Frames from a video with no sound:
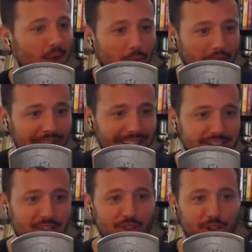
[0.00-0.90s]
why are
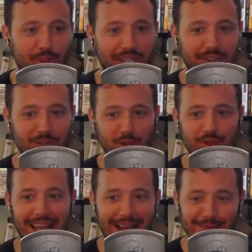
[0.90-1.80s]
Eastern European
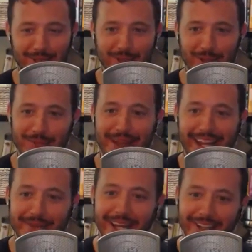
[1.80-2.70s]
dudes absolute
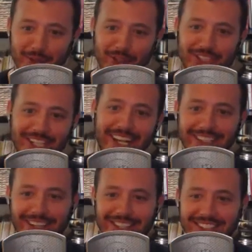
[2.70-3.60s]
madmen? Christian,
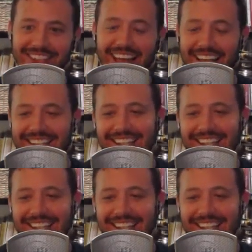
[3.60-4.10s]
any thoughts on that?